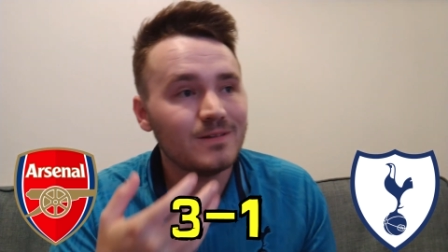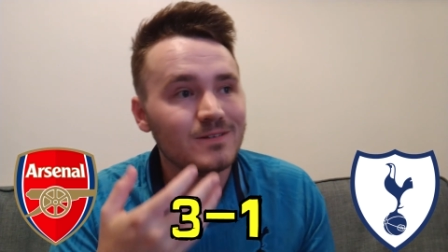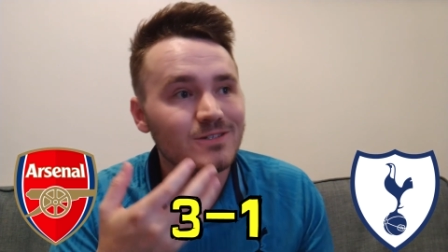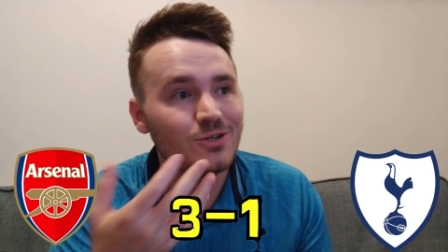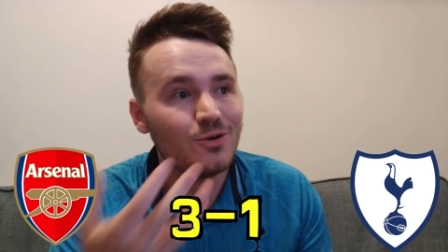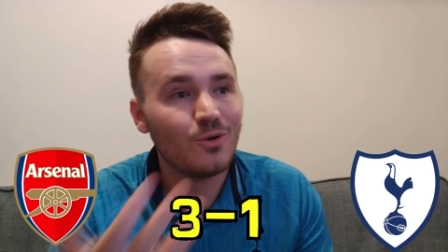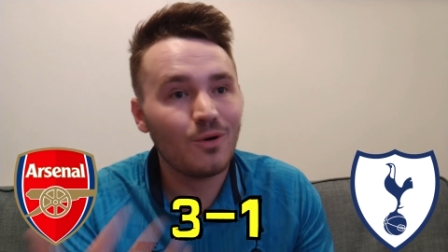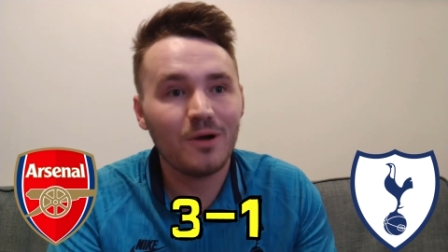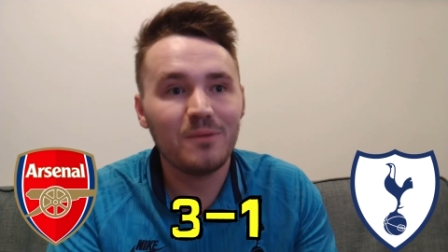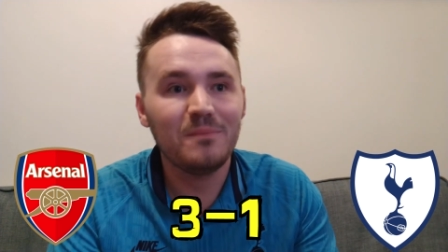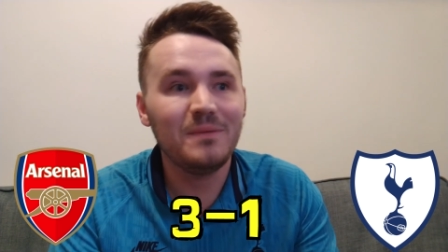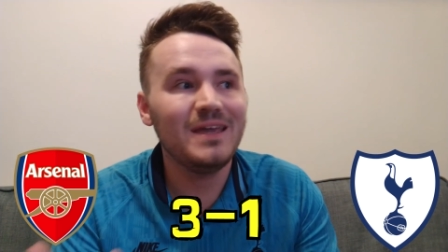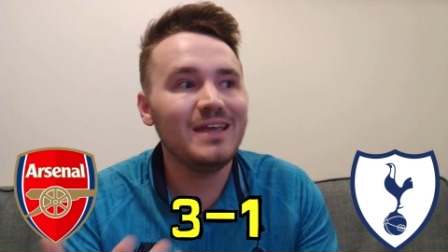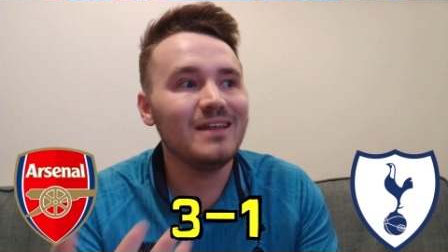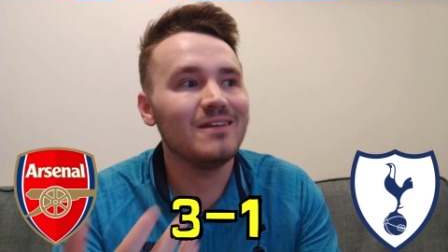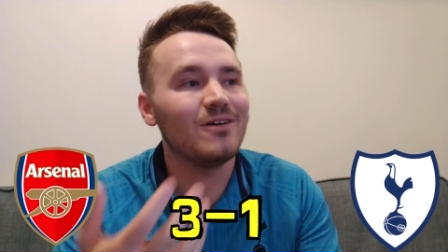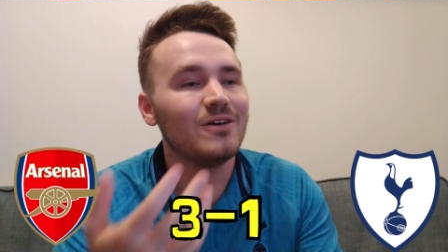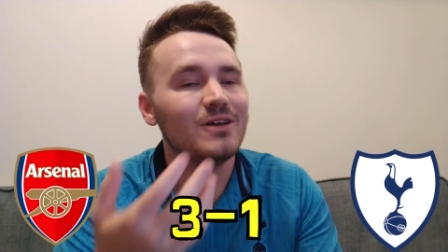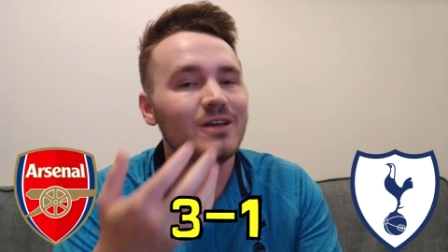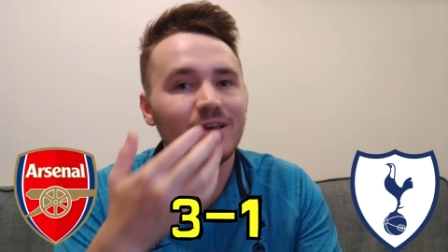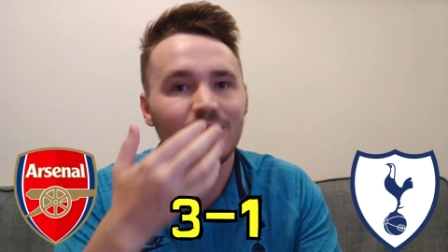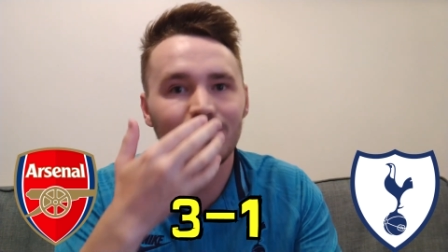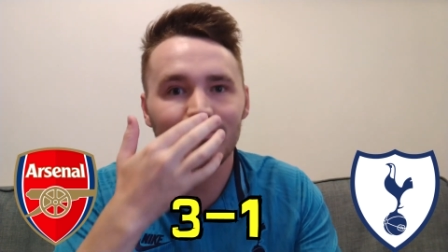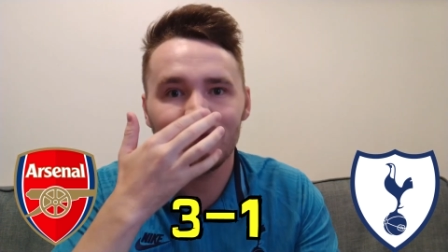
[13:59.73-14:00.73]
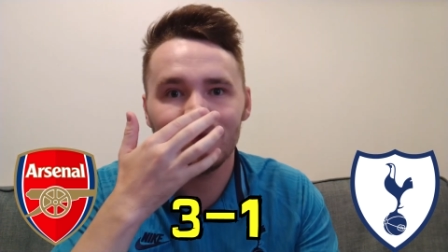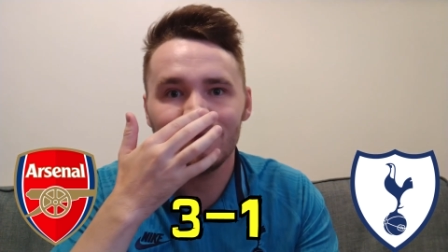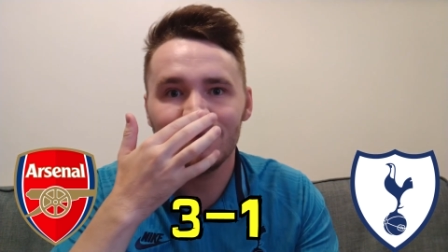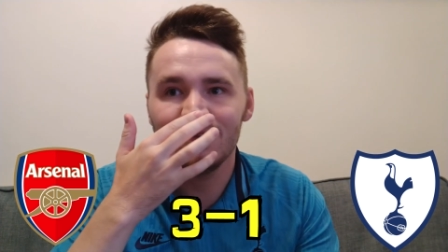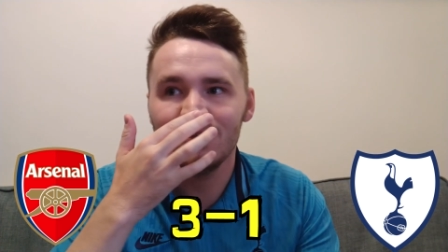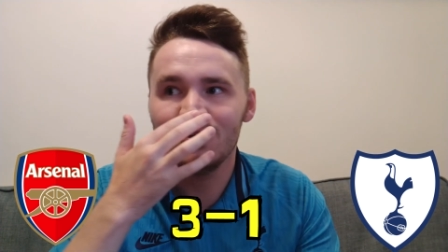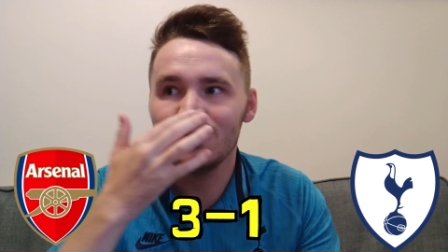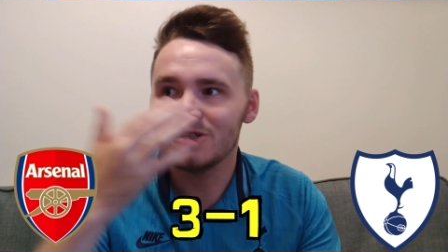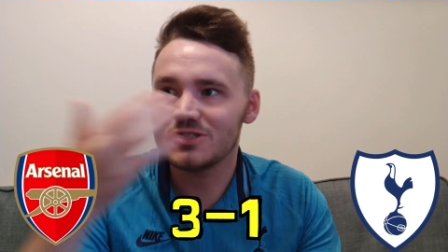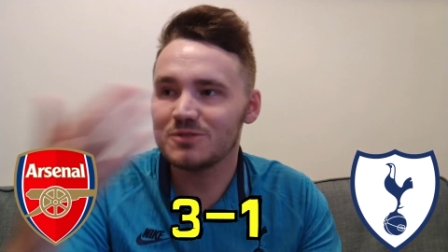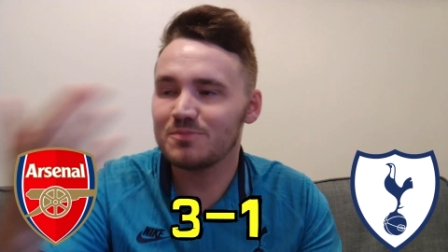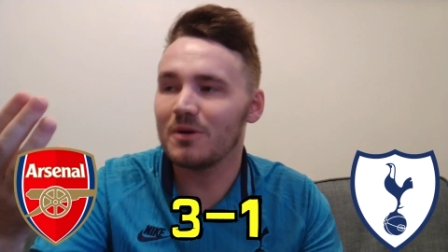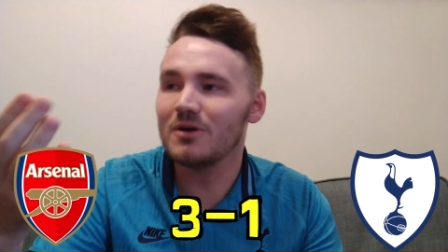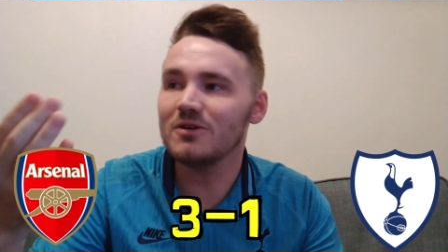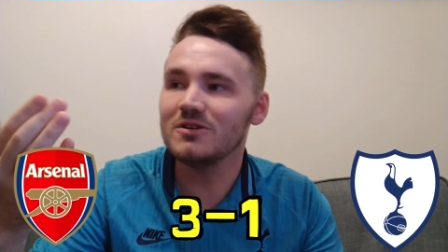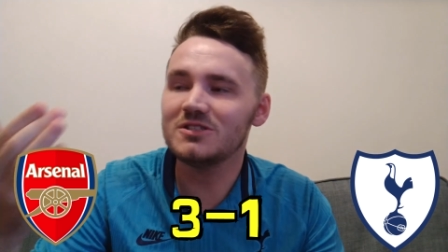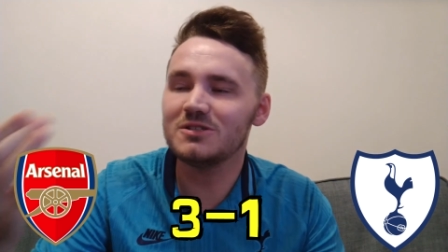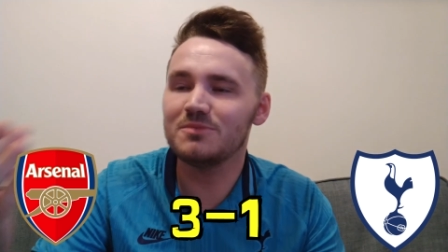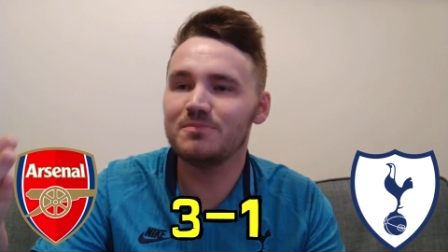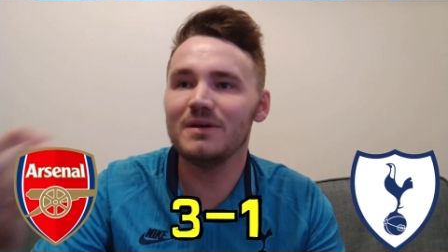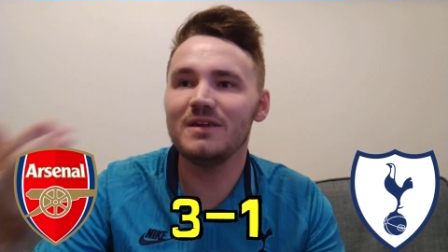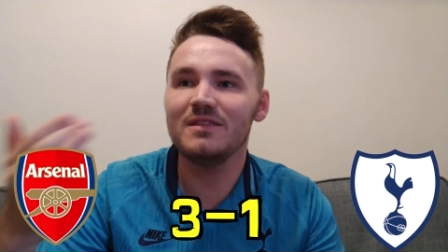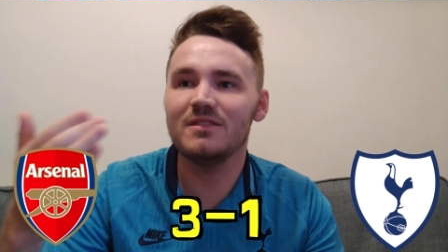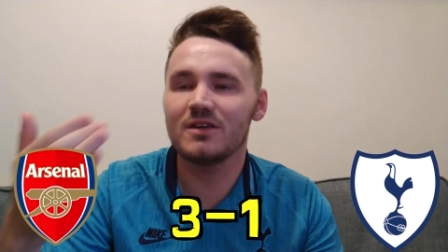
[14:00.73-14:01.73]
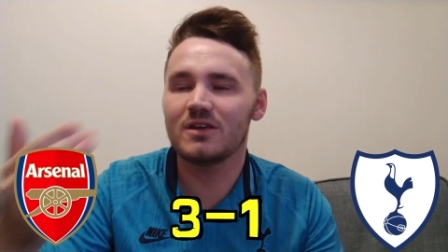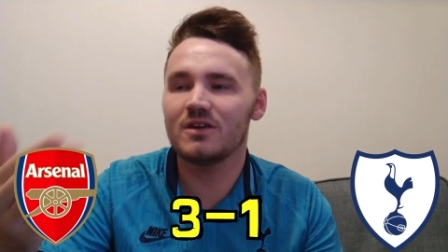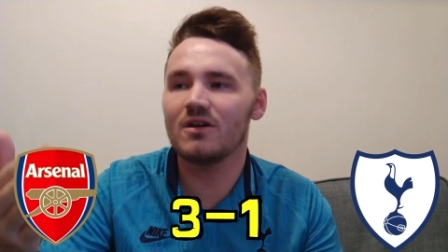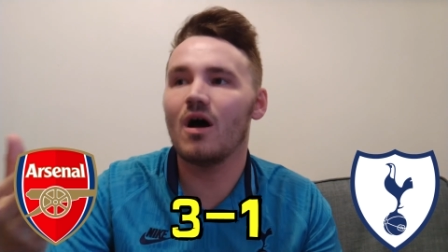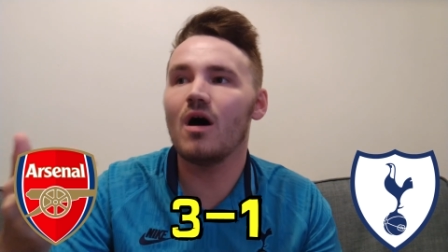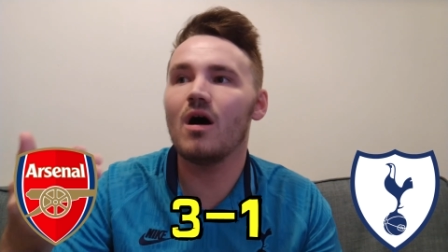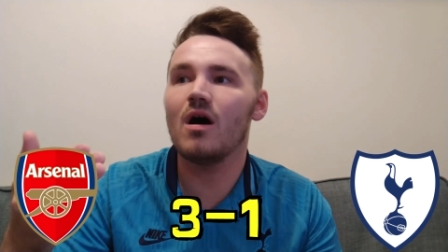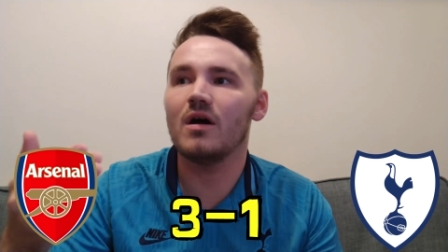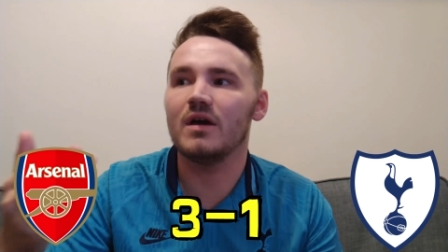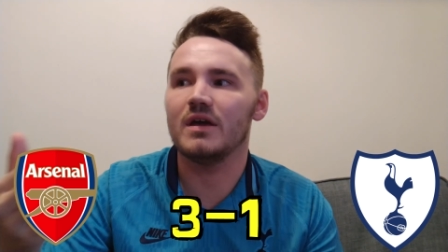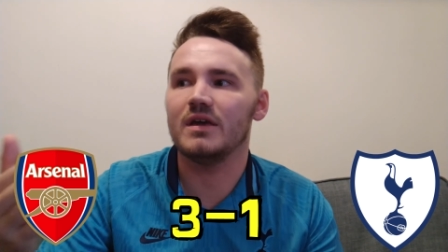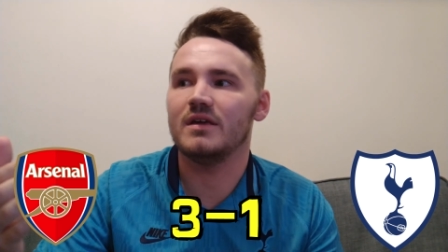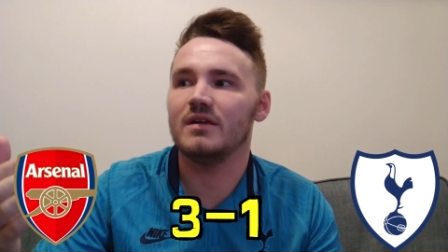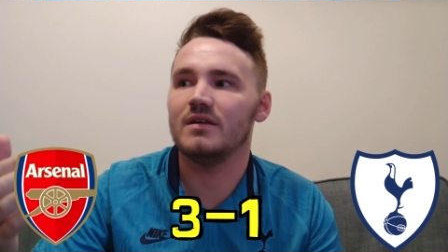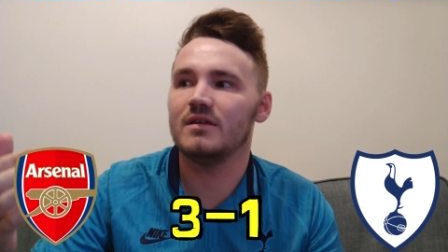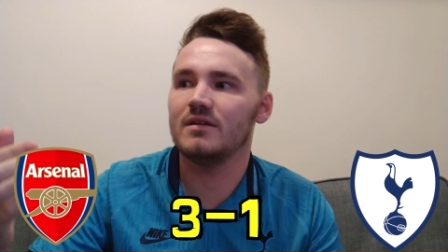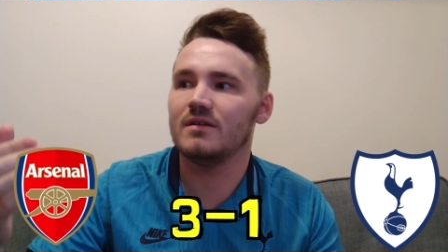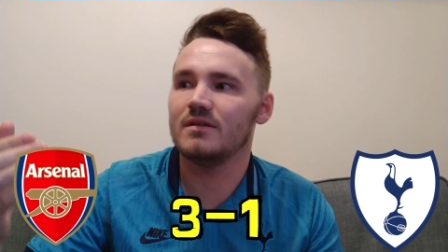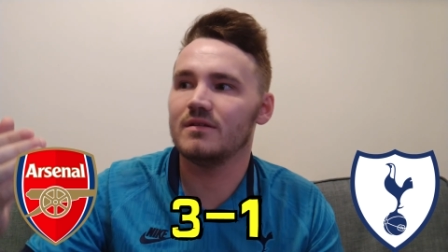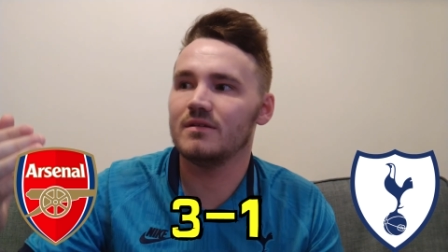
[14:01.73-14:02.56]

you know what I mean? Like, you're supposed to be the guy,